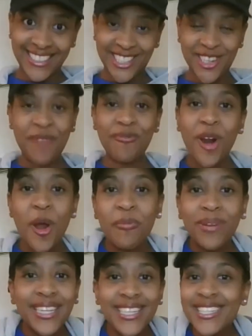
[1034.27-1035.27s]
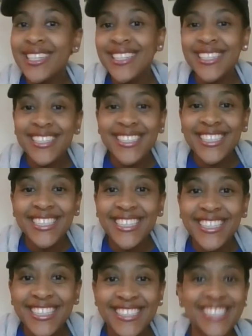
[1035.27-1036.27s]
drum roll
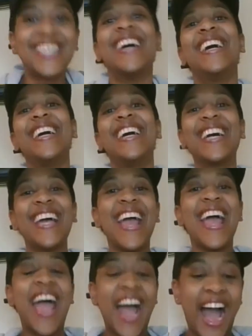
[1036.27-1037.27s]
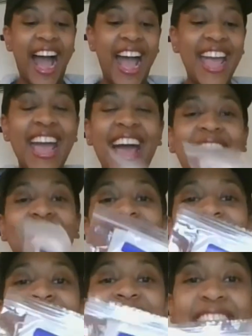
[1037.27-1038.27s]
please, I
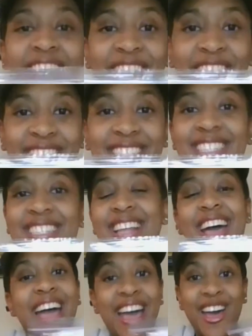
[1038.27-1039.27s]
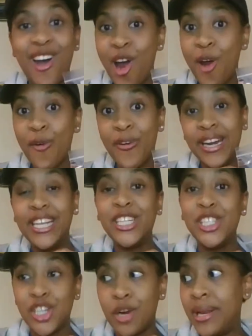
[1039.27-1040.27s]
had scallions that had already
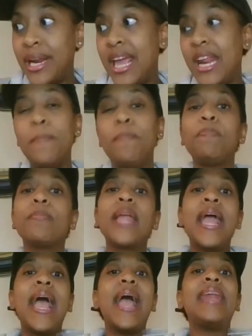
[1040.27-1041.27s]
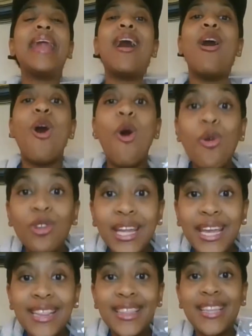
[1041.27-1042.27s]
germinated. And not
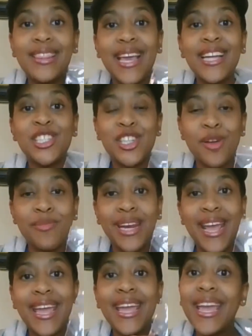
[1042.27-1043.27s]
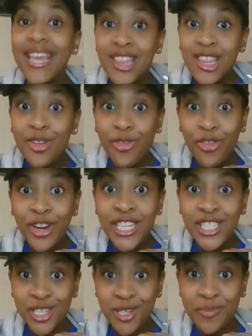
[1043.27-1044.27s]
only did they germinate in the
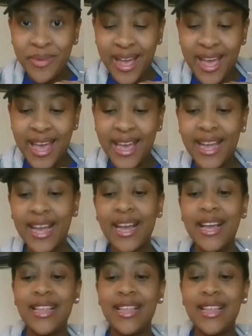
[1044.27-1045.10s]
freezer bag,